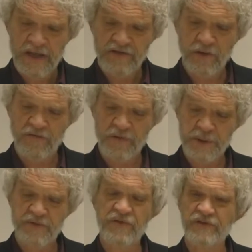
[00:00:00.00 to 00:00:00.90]
So if you're
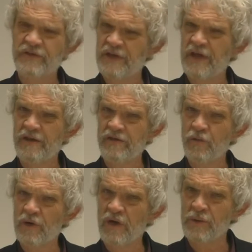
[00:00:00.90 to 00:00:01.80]
sophisticated, you
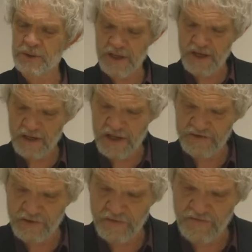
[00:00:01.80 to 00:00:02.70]
would understand classical